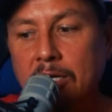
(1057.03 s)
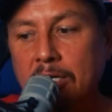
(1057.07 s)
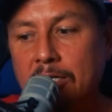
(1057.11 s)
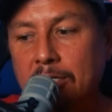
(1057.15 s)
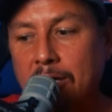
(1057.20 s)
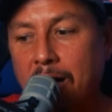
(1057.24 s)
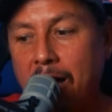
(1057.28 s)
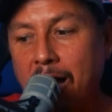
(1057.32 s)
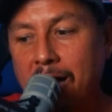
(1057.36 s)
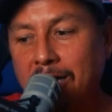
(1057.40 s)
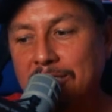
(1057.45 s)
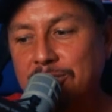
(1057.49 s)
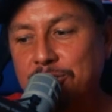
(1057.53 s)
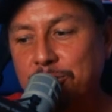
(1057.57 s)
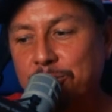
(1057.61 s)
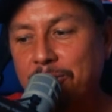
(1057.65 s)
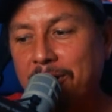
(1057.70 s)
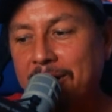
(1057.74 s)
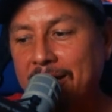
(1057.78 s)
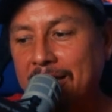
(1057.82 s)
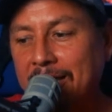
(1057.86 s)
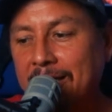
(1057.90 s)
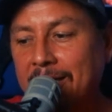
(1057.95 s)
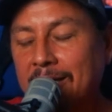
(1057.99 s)

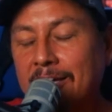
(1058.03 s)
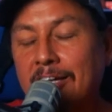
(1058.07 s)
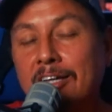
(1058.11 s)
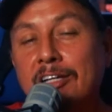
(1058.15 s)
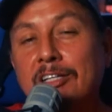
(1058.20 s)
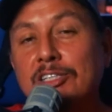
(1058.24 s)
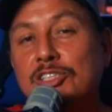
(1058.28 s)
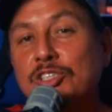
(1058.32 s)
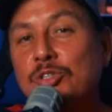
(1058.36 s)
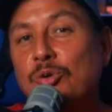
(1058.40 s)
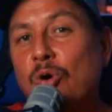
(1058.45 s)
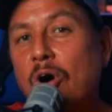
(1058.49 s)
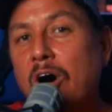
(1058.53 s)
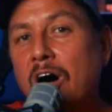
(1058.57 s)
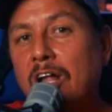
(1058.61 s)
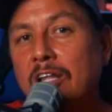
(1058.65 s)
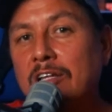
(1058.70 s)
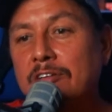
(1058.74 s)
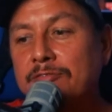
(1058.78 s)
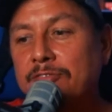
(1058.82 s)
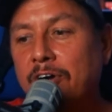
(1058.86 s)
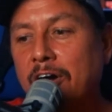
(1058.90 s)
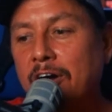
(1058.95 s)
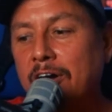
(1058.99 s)
contrary to
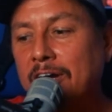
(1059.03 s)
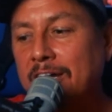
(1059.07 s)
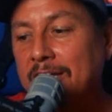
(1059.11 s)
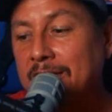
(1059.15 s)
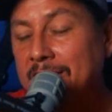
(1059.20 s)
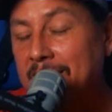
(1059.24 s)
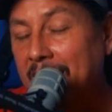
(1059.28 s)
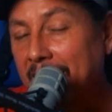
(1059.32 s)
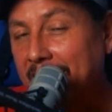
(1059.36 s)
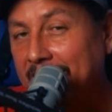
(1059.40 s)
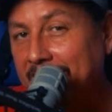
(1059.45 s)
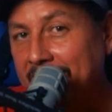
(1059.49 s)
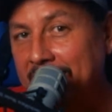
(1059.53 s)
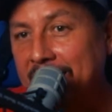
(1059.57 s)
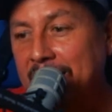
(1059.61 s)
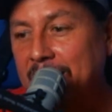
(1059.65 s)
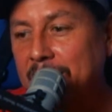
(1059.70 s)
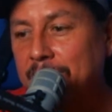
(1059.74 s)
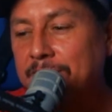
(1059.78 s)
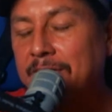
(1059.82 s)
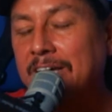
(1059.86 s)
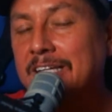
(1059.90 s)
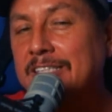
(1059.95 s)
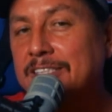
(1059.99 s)
all of our
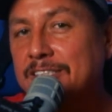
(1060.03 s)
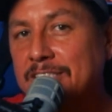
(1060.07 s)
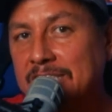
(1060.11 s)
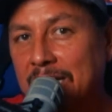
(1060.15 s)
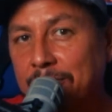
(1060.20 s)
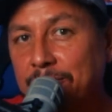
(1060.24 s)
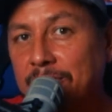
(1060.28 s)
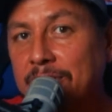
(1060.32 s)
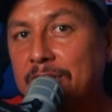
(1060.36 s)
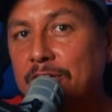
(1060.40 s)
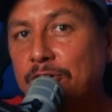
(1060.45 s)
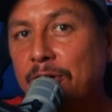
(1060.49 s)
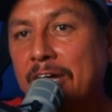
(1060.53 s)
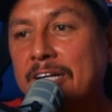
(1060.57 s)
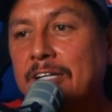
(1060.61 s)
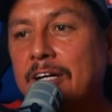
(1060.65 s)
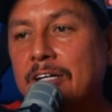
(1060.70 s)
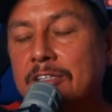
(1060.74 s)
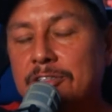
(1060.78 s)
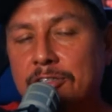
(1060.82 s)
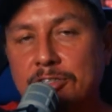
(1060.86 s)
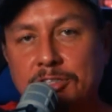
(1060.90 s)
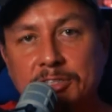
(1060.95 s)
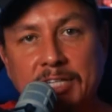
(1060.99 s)
naive 7th grade
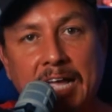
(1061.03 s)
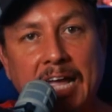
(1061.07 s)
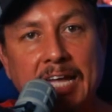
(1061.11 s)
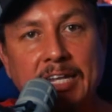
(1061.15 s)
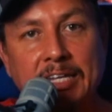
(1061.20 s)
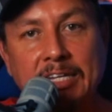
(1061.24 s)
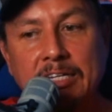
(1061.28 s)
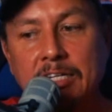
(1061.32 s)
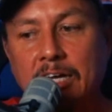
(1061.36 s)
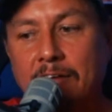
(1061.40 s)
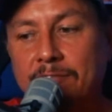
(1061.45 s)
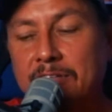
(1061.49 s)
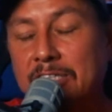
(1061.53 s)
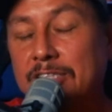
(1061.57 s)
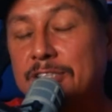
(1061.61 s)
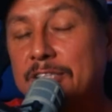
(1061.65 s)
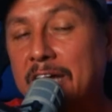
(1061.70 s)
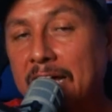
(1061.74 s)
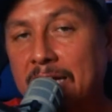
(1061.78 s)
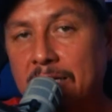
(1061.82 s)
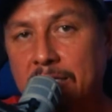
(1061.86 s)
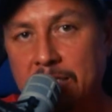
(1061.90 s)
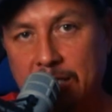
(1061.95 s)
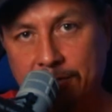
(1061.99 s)
understanding of the
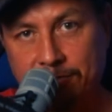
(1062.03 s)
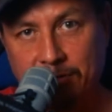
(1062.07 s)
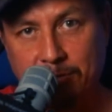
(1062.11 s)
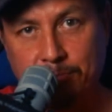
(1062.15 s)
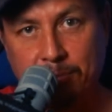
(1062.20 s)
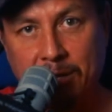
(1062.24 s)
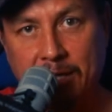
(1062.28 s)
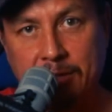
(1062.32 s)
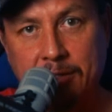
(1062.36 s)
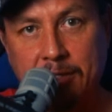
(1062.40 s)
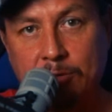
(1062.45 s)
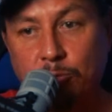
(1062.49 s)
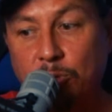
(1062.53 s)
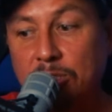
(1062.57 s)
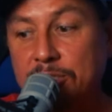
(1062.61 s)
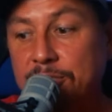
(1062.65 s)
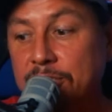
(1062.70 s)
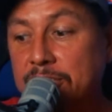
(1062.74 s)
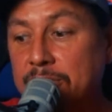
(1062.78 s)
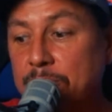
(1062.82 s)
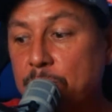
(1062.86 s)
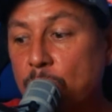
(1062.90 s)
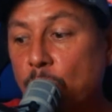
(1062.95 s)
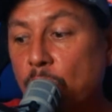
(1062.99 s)
scientific method, which
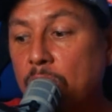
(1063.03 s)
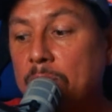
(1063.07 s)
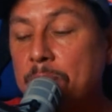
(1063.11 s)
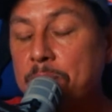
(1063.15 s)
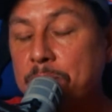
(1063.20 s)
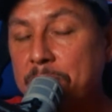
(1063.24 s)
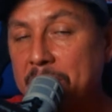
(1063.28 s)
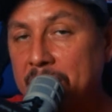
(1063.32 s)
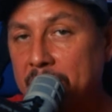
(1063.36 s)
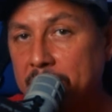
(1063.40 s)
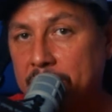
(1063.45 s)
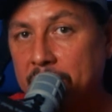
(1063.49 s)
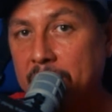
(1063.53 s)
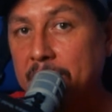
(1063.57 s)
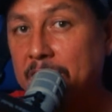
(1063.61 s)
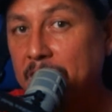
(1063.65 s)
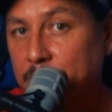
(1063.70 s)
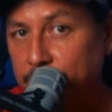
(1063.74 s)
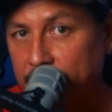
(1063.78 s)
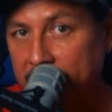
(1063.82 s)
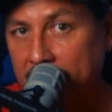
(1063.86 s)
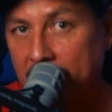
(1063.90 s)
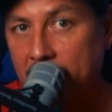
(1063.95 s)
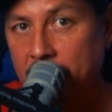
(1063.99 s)
is more myth
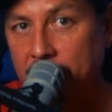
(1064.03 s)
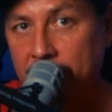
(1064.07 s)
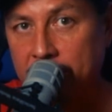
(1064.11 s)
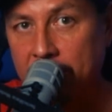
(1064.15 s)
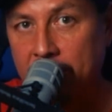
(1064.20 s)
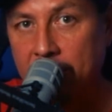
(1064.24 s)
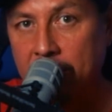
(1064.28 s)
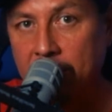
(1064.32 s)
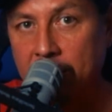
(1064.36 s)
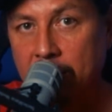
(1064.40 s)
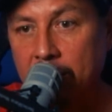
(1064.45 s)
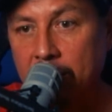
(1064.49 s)
than reality.